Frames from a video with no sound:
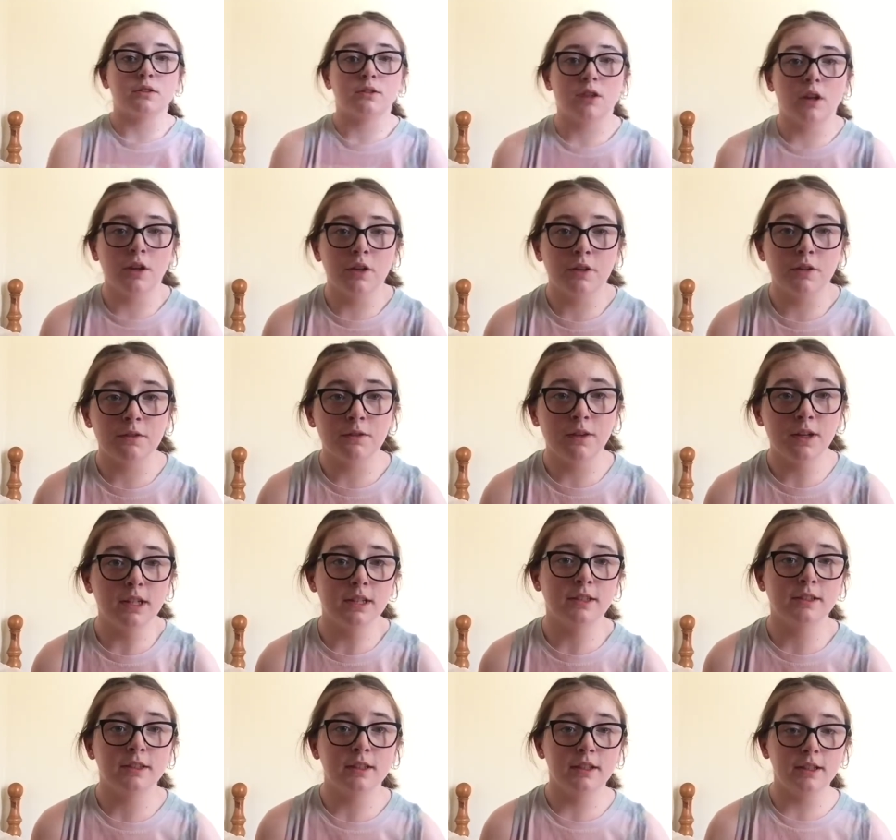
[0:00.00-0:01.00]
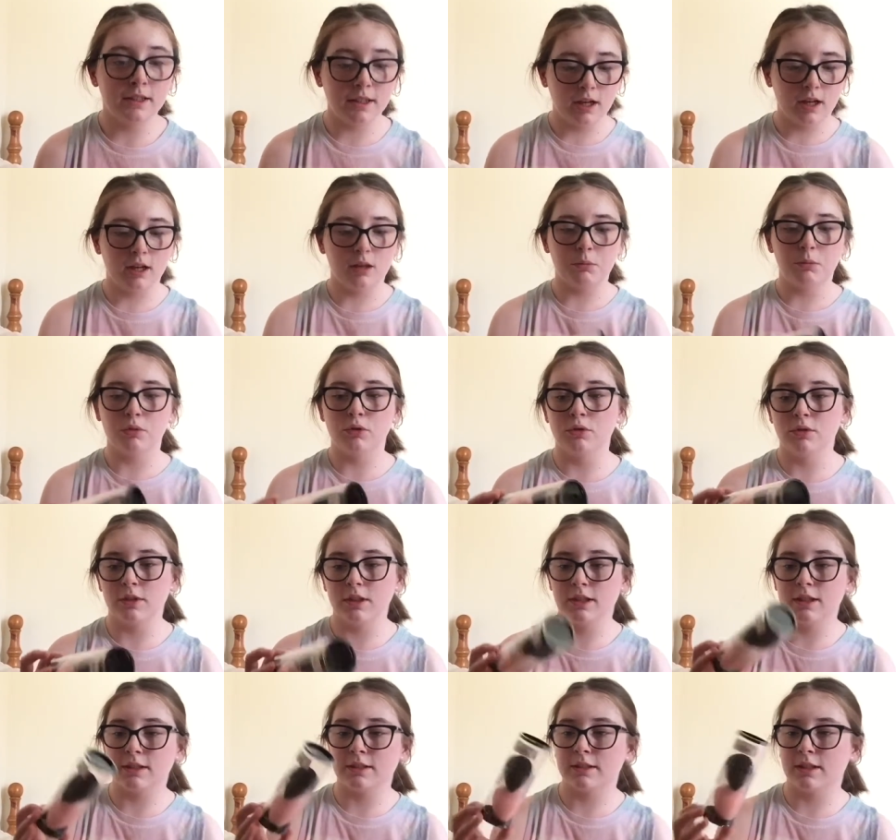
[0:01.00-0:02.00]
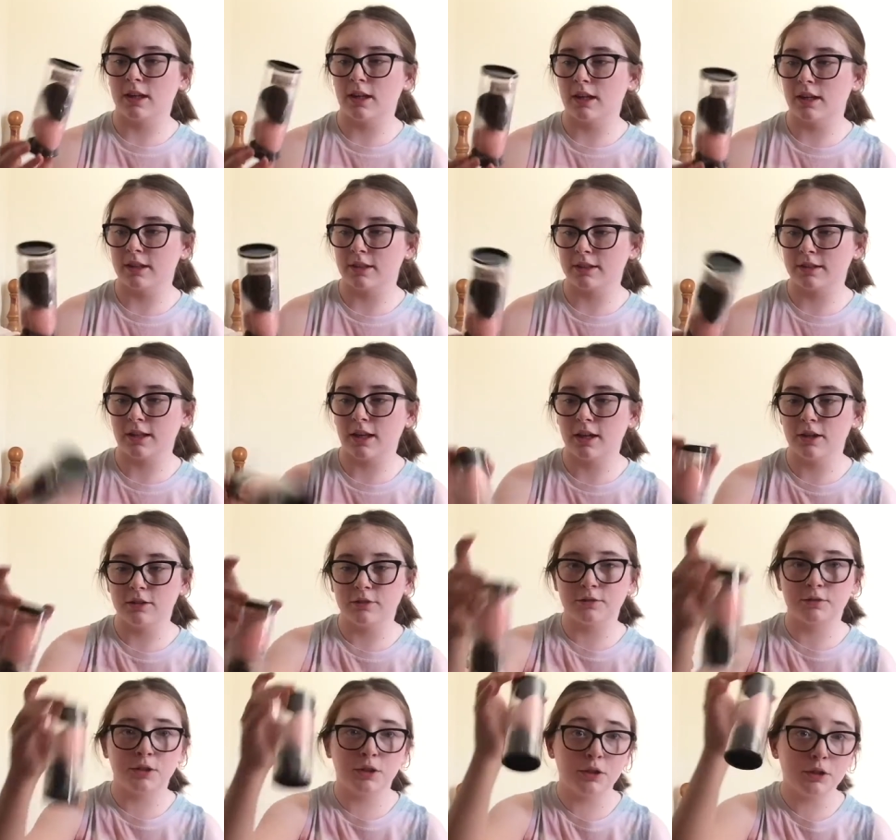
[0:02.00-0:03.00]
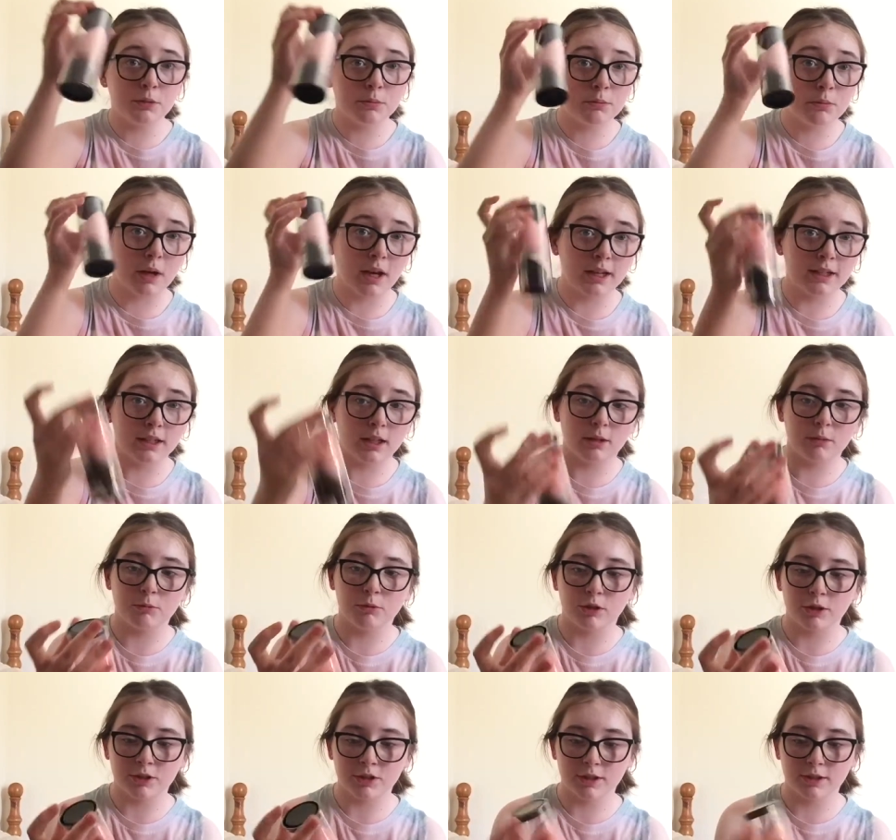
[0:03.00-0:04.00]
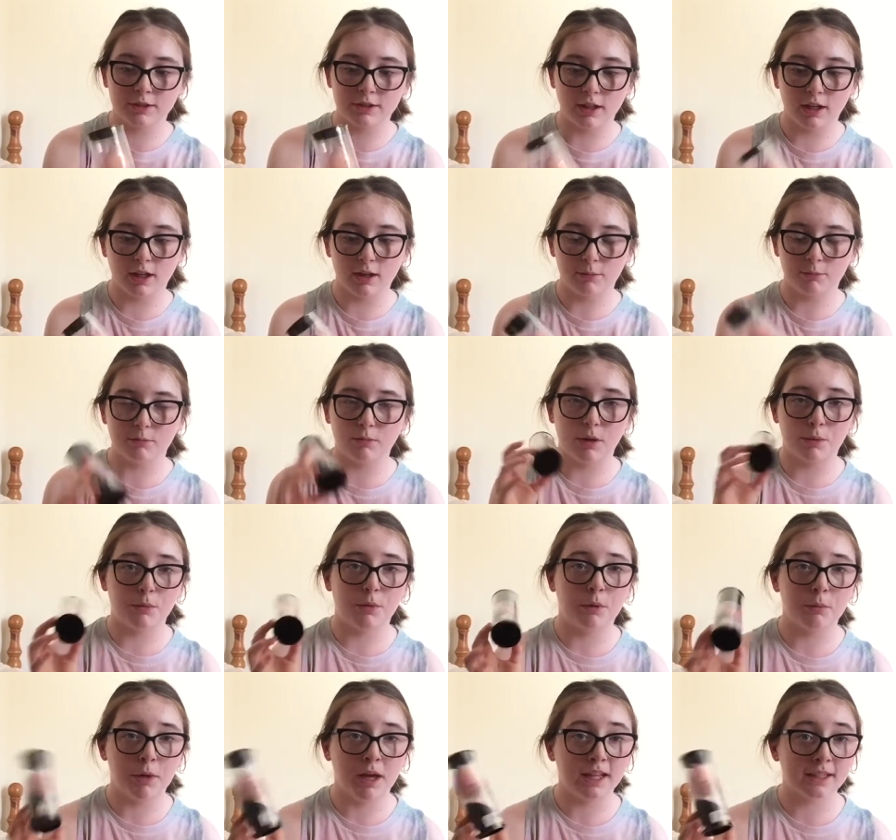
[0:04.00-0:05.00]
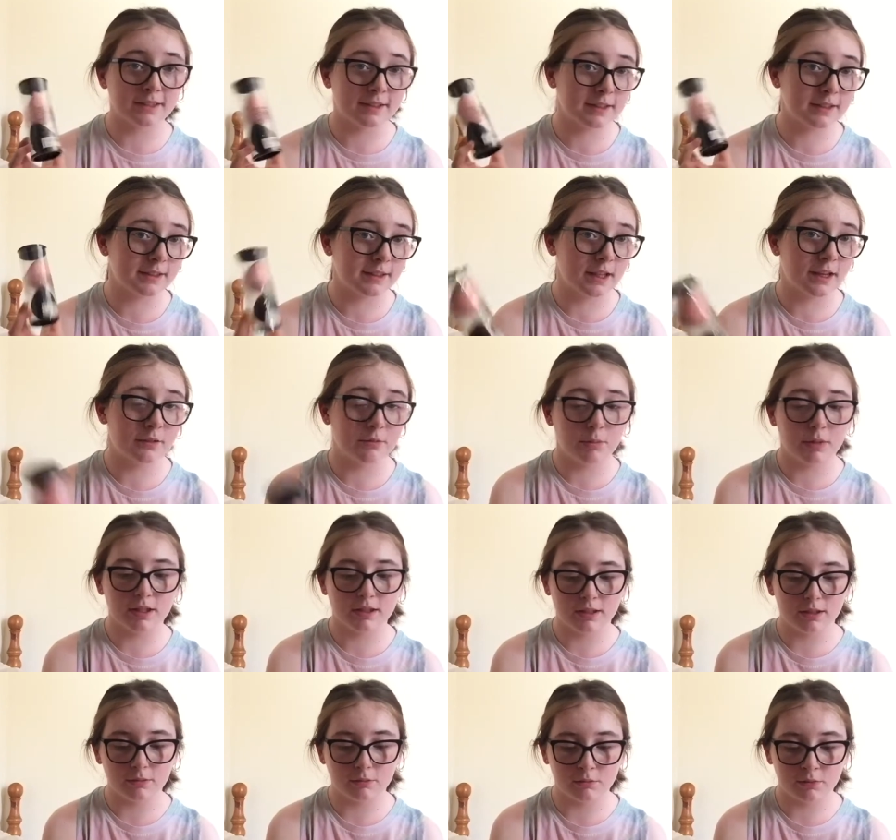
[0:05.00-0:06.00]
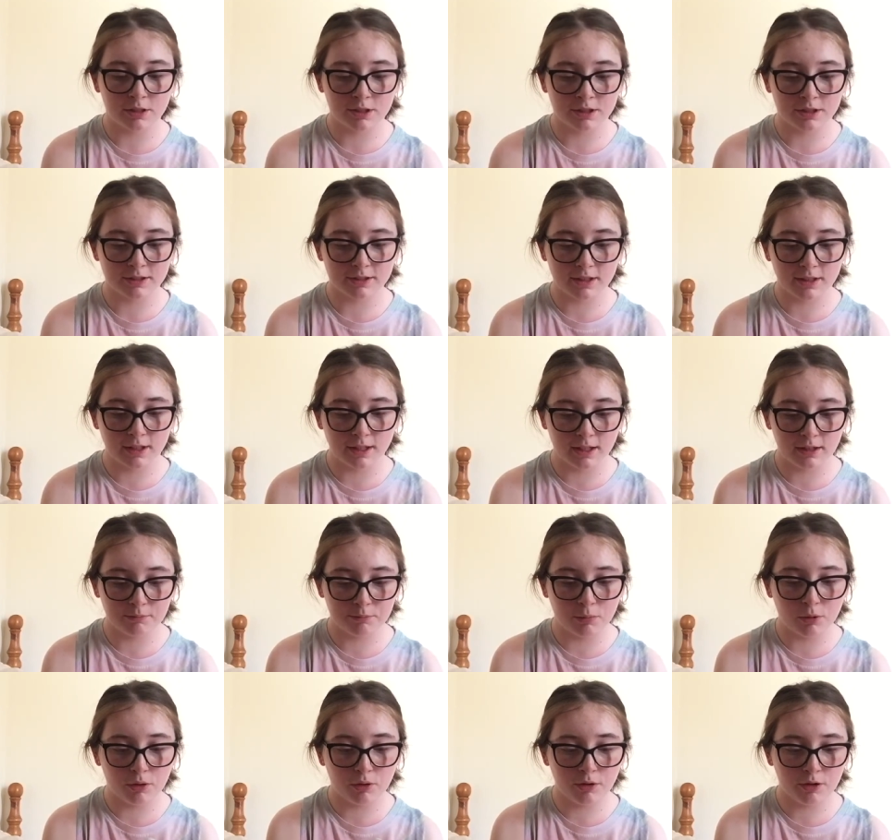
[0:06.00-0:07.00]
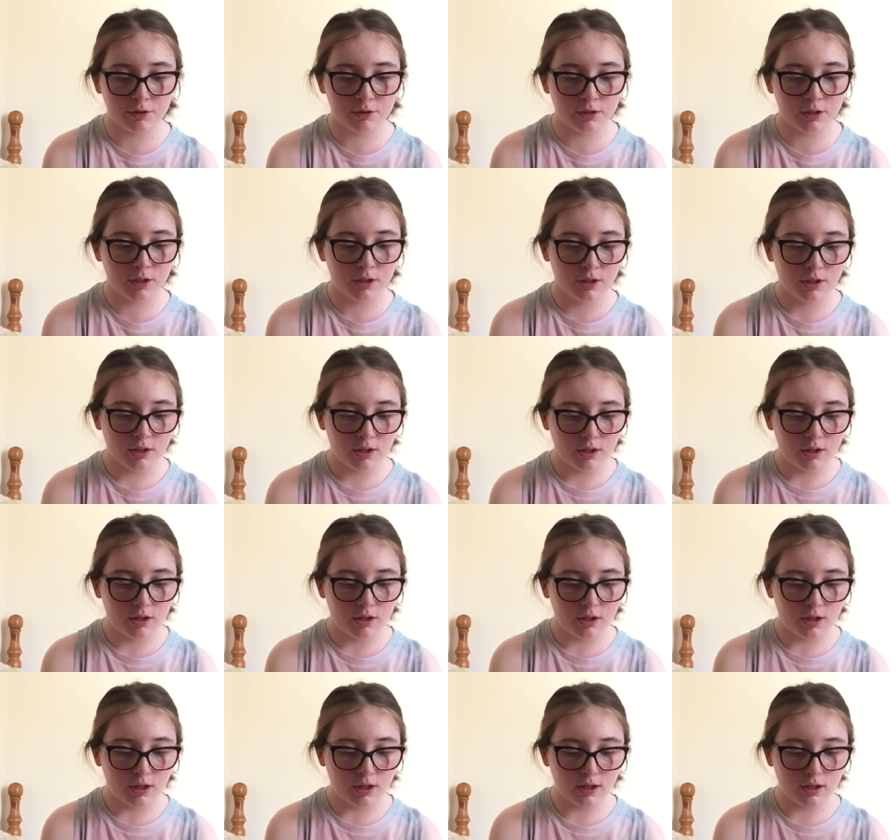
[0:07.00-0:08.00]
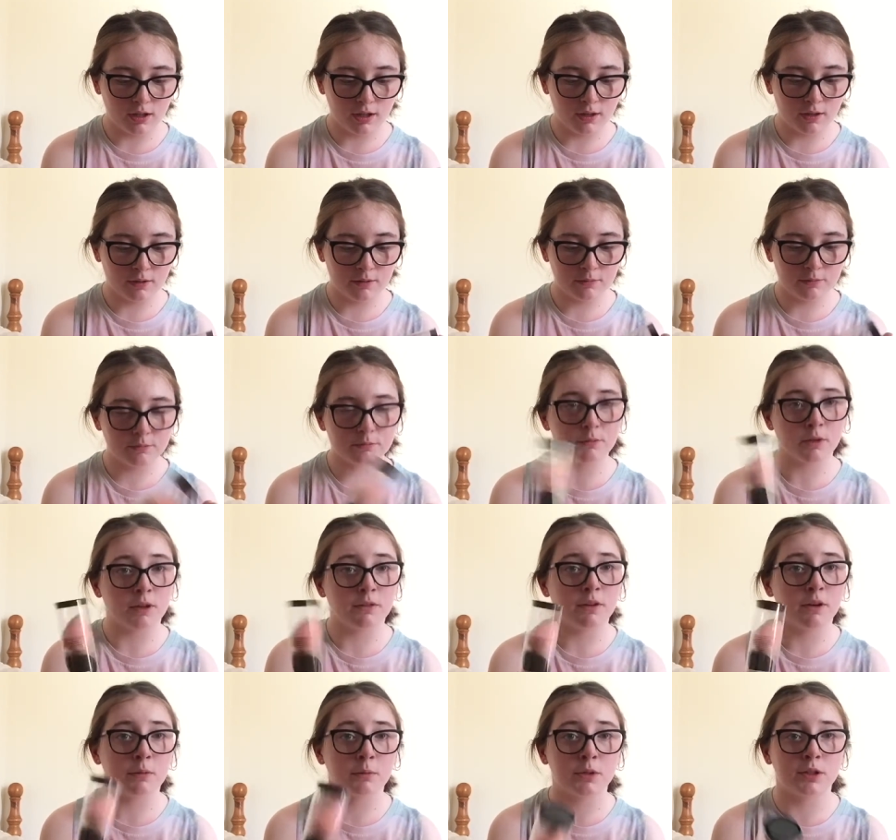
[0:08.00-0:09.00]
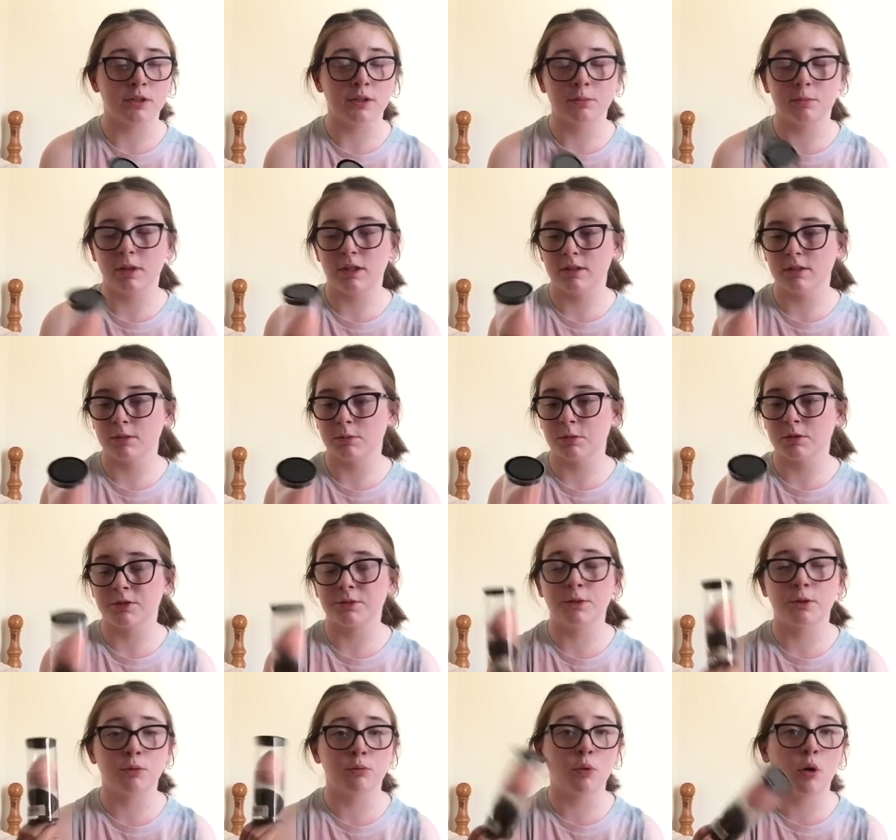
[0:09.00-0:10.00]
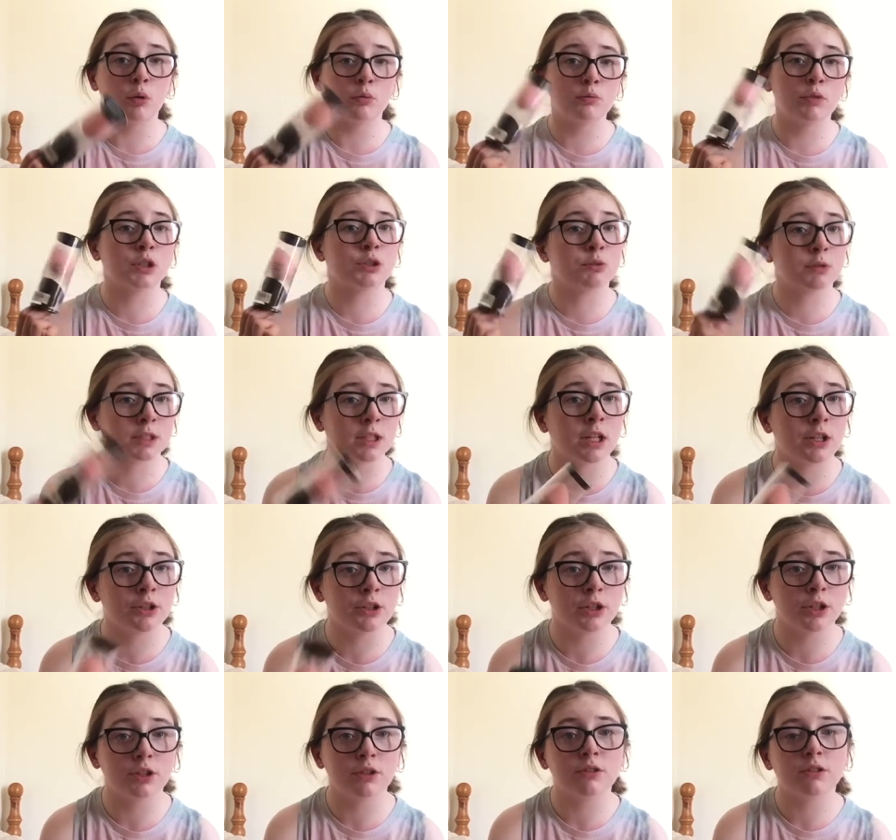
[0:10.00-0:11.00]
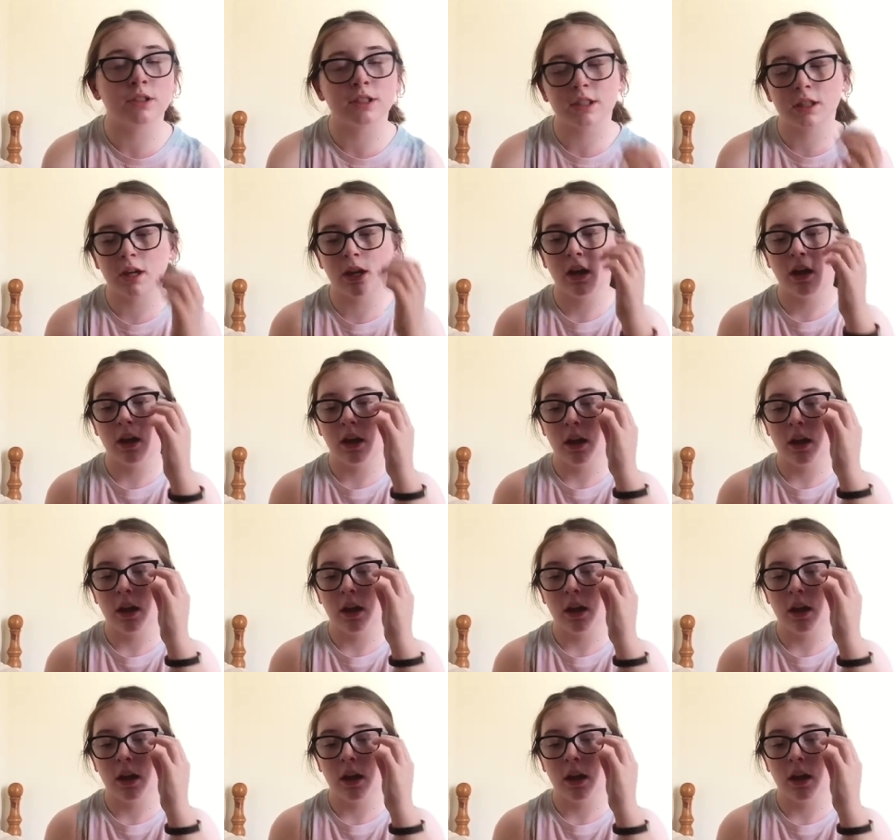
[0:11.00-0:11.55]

So firstly I bought this uh, set of two blending brushes. Uh, my mum has this set of blending brushes and I have borrowed uh, one of her beauty blenders before. One which was unused,